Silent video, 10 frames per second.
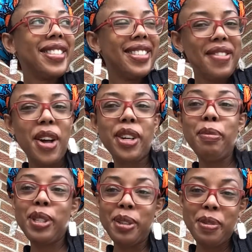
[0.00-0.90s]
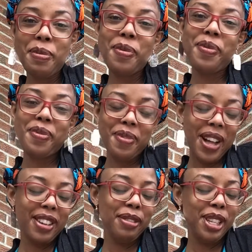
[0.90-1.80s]
Welcome
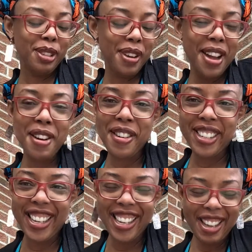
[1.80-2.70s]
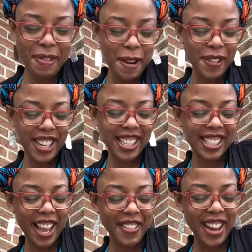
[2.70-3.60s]
to Toronto. Perfect
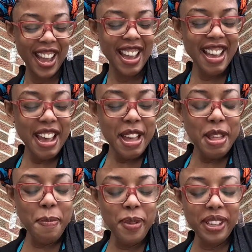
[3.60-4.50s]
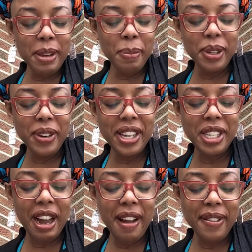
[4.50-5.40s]
segue. The brilliant blue
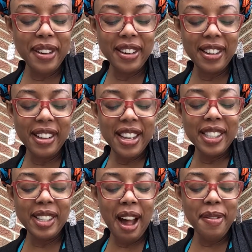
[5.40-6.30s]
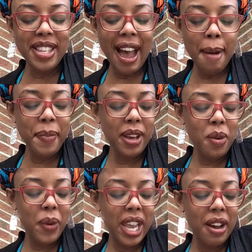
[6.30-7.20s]
hijab girl stopped tapping
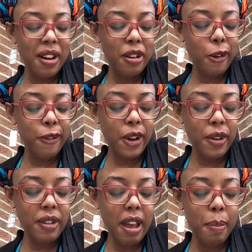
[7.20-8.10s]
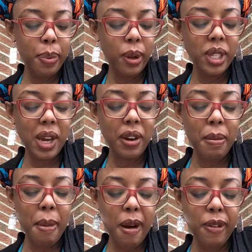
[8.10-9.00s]
away on her phone and pulled out her
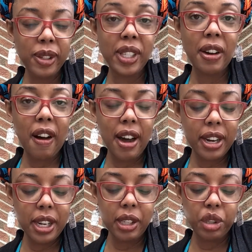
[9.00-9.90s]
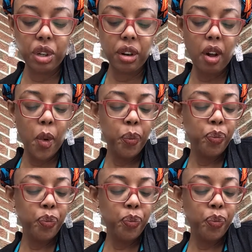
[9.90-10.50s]
Marvels and Oddities journal,